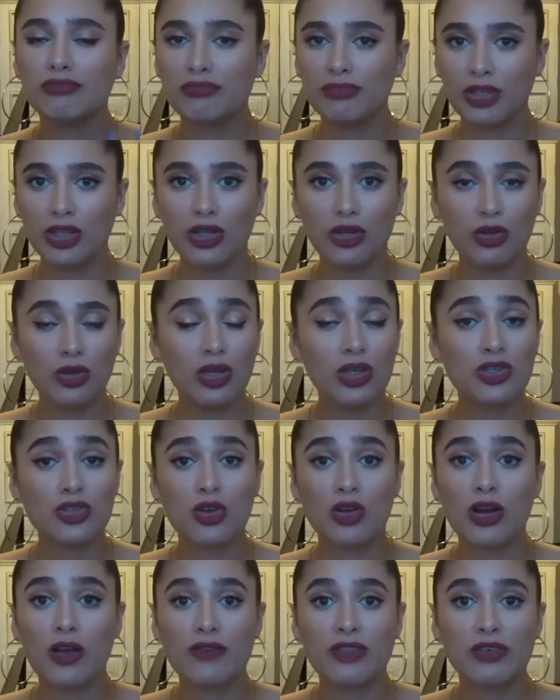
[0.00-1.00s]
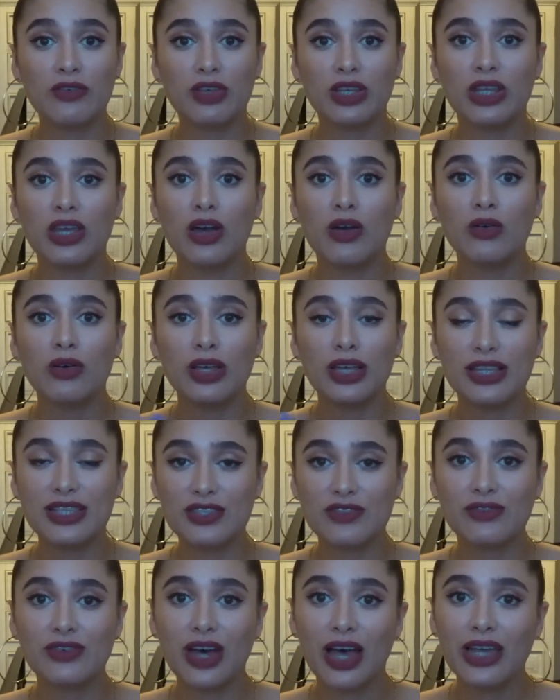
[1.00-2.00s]
You know, you can turn off the video. It's
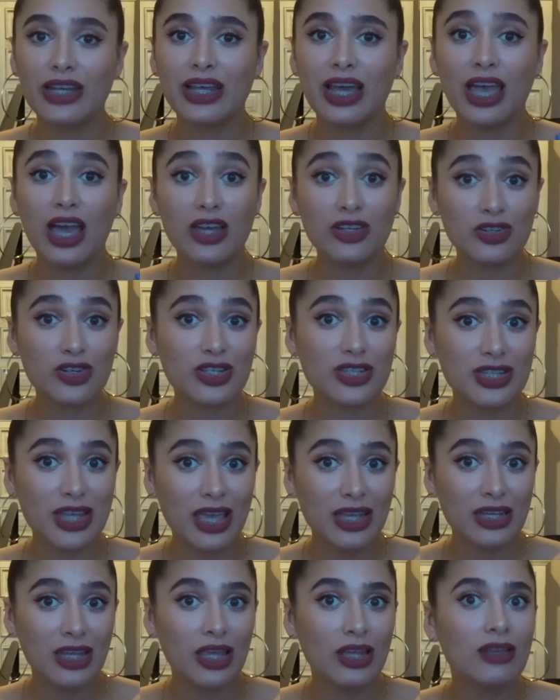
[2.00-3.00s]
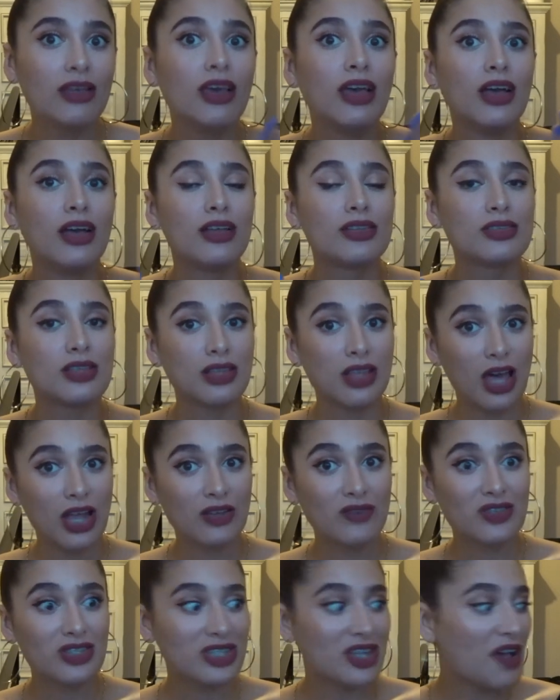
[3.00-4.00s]
fine. I understand it. It's a lot
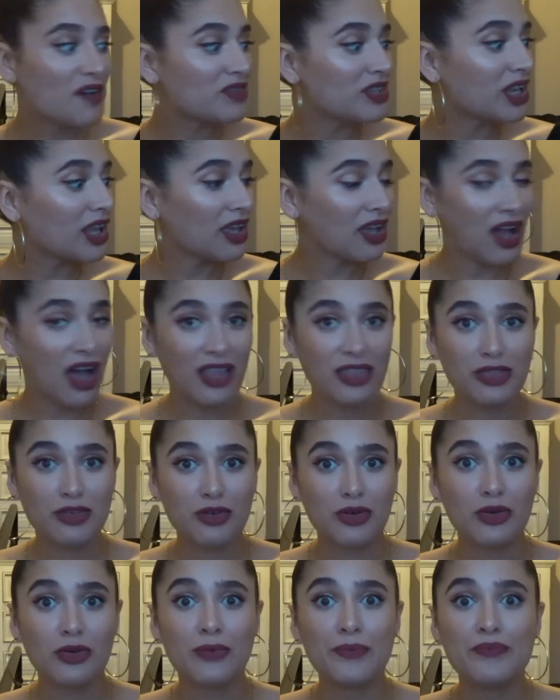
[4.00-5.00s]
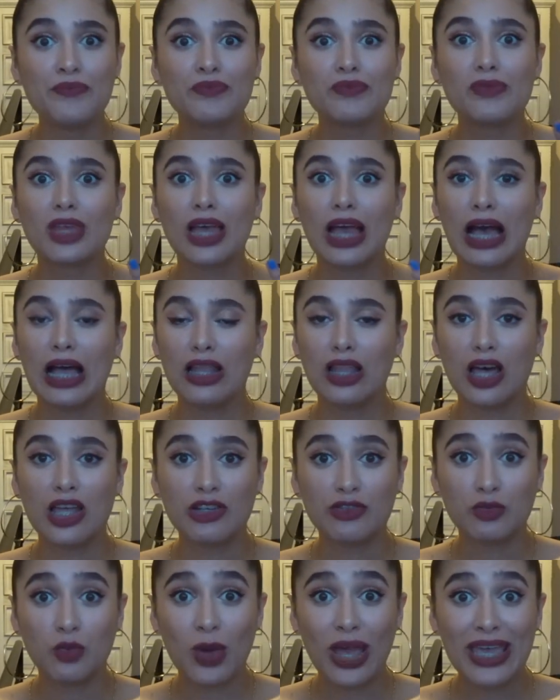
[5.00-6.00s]
of stuff that I got through, a lot
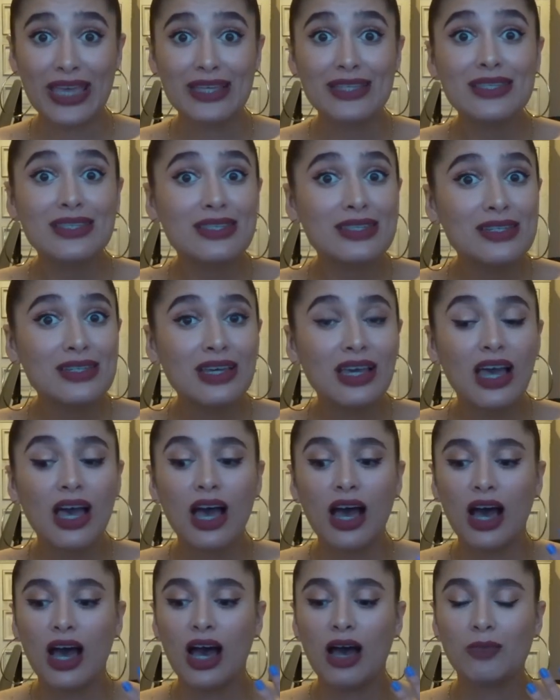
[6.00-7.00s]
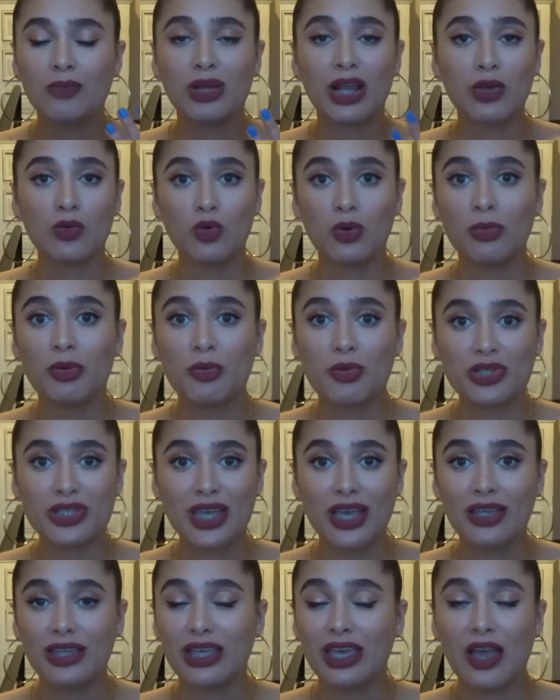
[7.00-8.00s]
of waste, um, but I will be
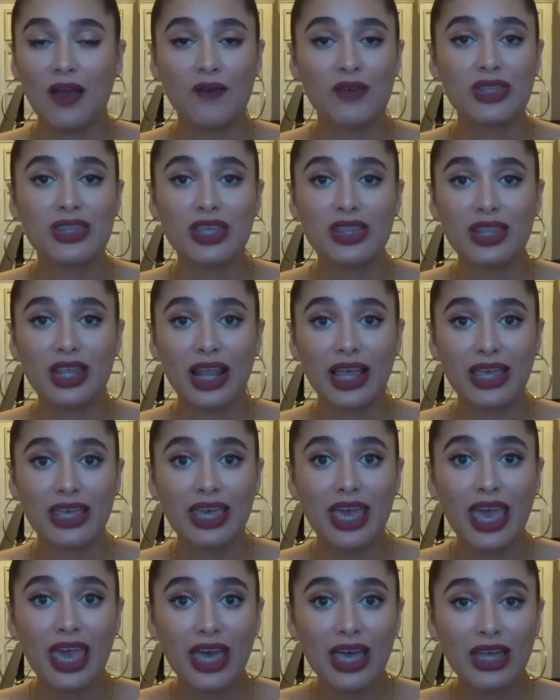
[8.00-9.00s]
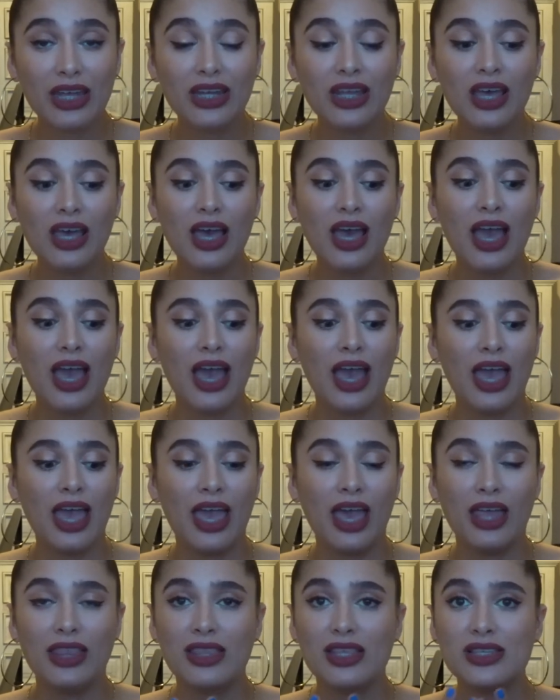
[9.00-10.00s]
recycling everything that I can.
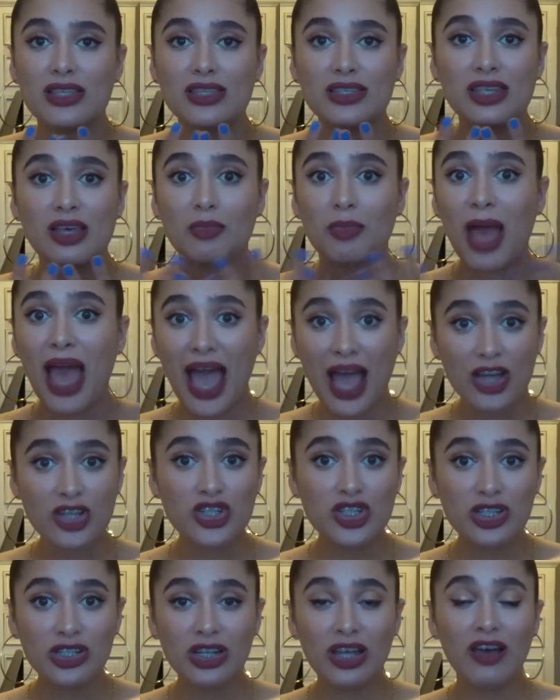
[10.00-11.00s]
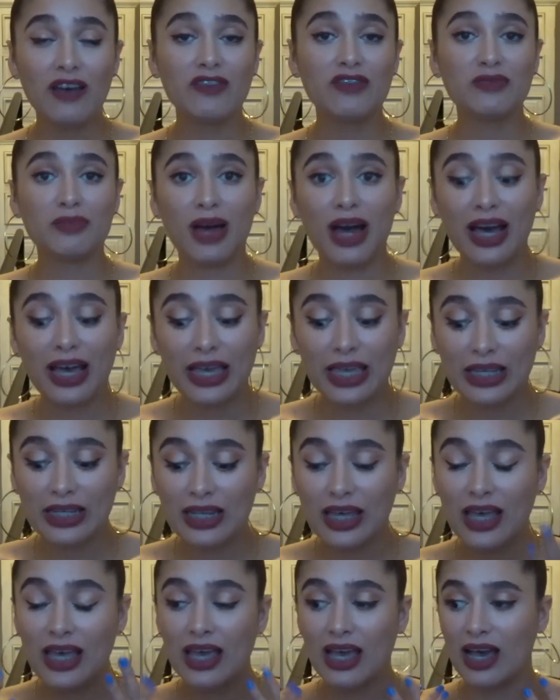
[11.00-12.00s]
And this is a passion of
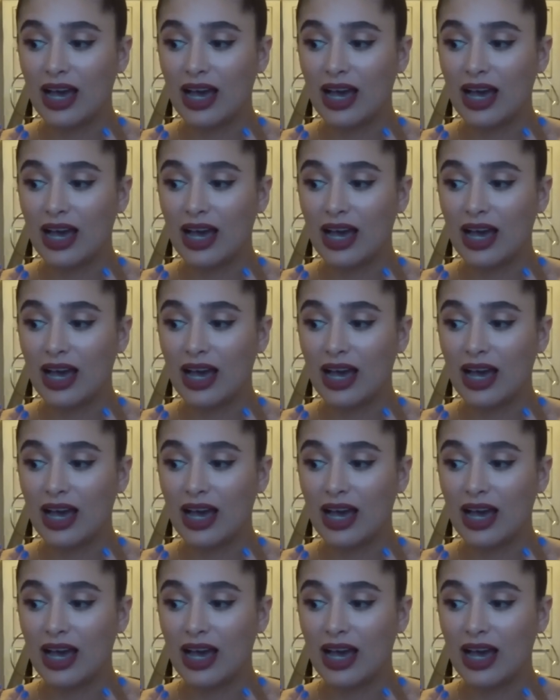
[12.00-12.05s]
mine.